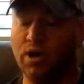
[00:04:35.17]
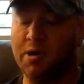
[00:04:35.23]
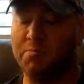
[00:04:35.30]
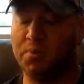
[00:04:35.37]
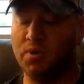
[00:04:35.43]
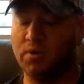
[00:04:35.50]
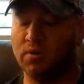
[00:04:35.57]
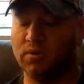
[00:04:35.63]

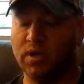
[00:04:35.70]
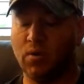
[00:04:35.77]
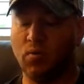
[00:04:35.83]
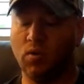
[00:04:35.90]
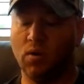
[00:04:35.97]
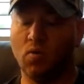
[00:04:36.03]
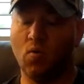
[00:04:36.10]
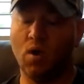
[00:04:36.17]
They're a great
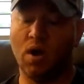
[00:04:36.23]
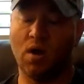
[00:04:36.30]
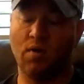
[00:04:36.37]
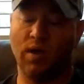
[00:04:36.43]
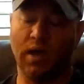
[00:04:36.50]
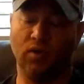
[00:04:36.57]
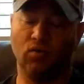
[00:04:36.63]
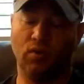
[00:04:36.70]
boot. They
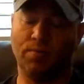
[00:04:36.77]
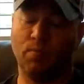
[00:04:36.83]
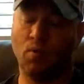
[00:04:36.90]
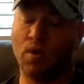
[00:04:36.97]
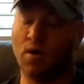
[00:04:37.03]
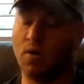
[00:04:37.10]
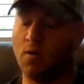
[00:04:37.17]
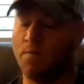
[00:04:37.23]
work well. They
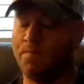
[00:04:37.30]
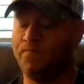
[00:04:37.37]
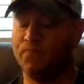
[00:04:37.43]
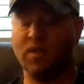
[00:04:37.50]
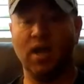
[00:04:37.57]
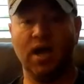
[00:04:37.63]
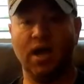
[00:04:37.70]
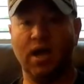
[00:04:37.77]
grip
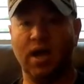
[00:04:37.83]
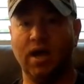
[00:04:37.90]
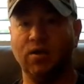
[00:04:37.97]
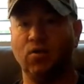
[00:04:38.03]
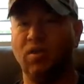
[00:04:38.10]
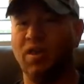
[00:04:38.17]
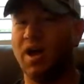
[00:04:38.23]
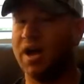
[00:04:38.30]
well.
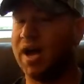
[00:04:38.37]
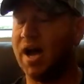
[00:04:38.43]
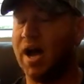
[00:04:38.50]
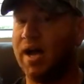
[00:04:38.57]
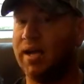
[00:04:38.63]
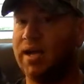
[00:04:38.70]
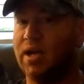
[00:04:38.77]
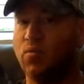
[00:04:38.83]
I do a
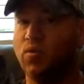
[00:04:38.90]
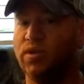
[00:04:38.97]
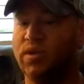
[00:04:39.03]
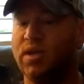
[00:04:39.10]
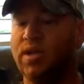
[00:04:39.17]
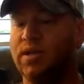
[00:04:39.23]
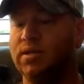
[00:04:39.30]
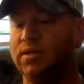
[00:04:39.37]
lot of
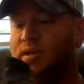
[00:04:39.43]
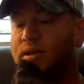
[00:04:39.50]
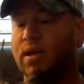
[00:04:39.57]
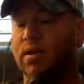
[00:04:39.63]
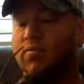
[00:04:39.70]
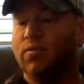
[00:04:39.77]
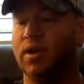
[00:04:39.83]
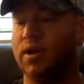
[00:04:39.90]
hiking with
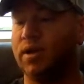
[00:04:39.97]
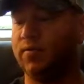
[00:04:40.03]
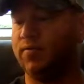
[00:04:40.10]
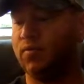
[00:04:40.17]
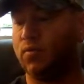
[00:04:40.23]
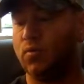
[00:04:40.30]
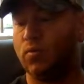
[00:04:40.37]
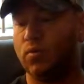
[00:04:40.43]
these, getting
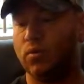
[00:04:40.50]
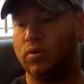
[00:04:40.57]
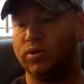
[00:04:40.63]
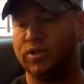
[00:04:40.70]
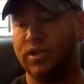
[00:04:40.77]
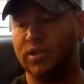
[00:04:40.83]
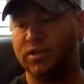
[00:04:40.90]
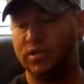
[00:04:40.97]
ready
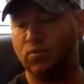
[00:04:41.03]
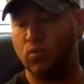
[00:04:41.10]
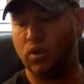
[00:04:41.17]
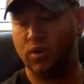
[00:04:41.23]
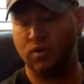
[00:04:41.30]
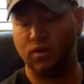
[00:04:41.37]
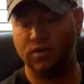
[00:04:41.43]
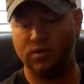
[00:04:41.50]
for
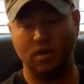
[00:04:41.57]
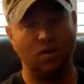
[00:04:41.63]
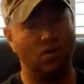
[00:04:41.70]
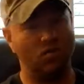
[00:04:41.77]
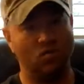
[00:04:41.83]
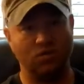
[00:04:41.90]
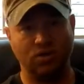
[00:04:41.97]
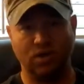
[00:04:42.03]
season, whether
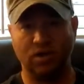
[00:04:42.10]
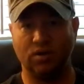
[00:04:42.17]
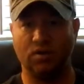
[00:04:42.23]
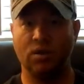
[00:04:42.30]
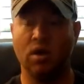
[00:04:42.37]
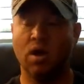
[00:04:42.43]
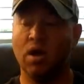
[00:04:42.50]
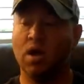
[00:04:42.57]
it's elk or
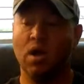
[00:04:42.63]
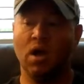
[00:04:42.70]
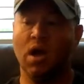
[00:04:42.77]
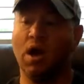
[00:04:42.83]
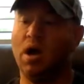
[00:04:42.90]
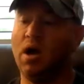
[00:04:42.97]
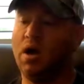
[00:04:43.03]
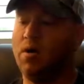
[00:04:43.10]
deer.
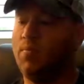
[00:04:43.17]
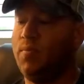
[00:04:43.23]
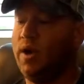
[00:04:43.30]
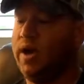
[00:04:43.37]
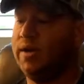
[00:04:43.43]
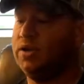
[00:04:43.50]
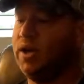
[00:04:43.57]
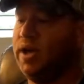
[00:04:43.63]

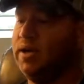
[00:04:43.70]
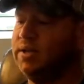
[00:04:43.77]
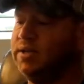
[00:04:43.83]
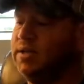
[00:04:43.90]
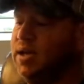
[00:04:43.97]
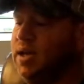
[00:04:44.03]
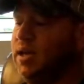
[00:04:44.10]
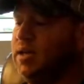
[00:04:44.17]
I
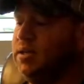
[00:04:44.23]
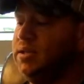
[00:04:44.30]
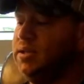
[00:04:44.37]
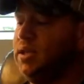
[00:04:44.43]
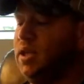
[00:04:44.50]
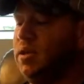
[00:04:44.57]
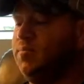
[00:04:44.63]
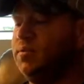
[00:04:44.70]
try to
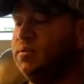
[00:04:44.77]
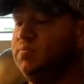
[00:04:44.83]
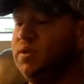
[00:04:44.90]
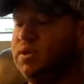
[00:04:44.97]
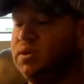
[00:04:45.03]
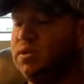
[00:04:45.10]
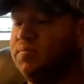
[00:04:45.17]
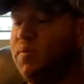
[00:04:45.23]
stay in
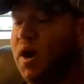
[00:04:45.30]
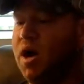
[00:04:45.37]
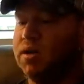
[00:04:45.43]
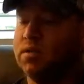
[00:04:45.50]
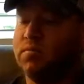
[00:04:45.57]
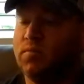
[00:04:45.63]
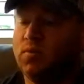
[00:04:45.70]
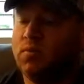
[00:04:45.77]
shape as much as
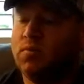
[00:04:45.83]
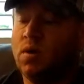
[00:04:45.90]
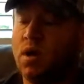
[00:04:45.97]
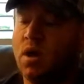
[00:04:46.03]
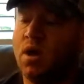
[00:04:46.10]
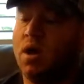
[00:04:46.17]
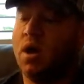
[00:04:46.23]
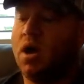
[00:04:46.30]

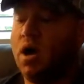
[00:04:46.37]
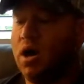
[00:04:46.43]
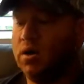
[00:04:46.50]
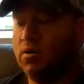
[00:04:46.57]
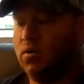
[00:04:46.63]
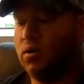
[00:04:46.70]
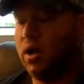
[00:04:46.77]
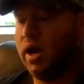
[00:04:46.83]
possible.
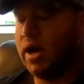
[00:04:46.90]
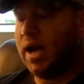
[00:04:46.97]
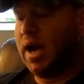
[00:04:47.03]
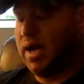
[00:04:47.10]
I do a